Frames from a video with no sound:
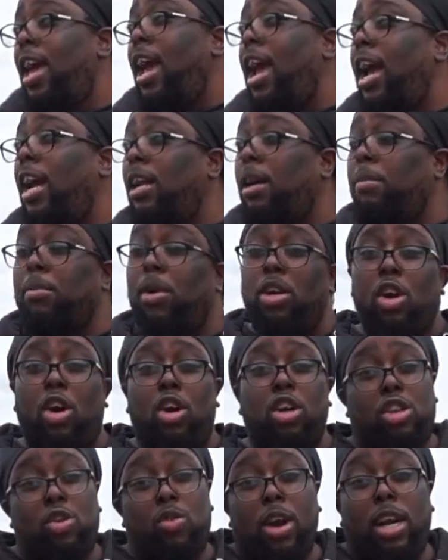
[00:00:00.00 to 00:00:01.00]
And I'm gonna go
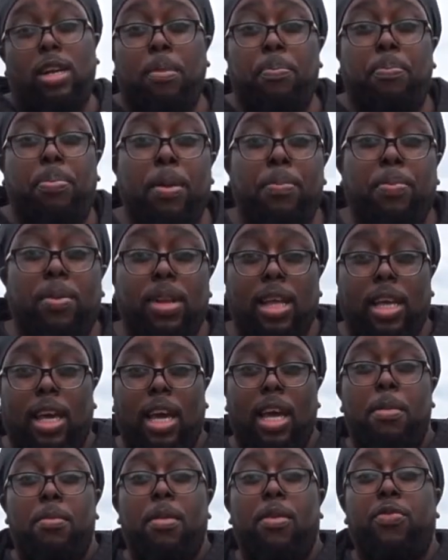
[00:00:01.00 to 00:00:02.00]
to random people,
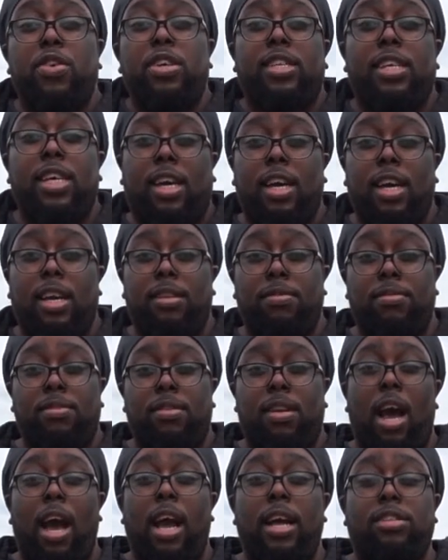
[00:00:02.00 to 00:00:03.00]
get them a free ticket.
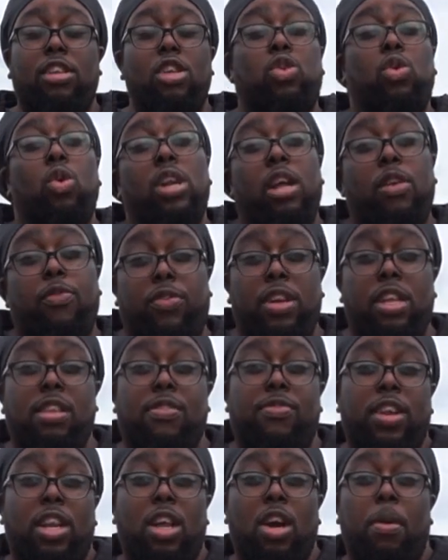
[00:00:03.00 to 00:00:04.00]
Alright, so tune in for this
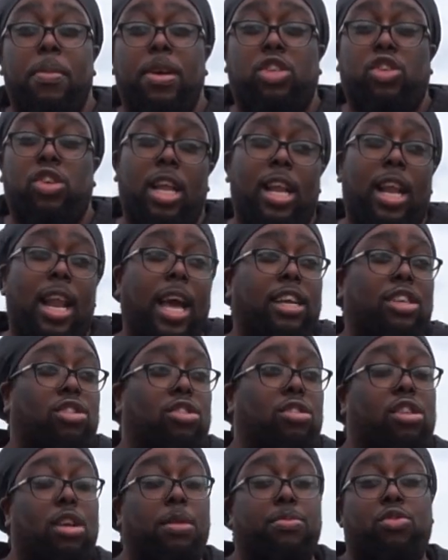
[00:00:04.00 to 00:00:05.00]
video. Make sure you like,
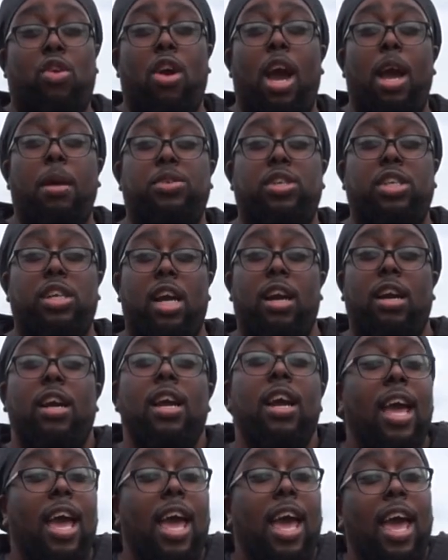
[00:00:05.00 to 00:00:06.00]
subscribe, share.
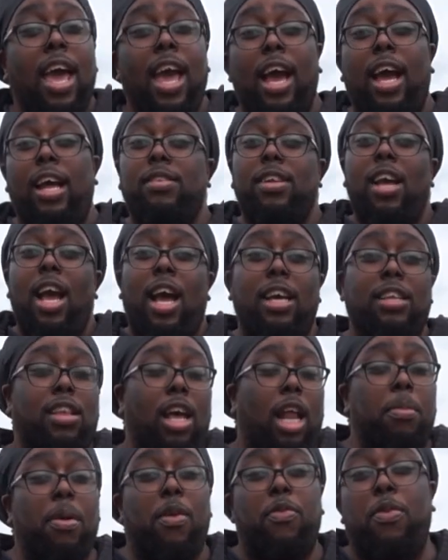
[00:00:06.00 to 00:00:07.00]
And yeah, it's
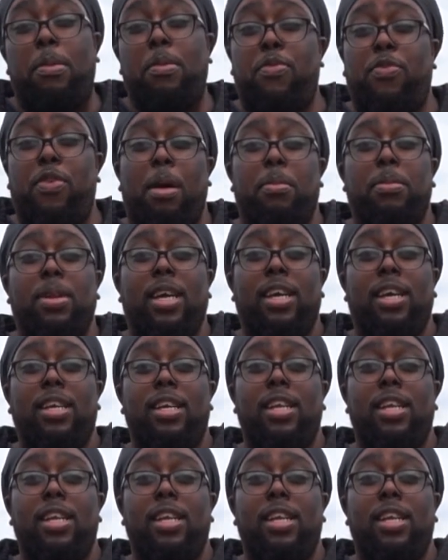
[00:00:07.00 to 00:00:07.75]
all about family family.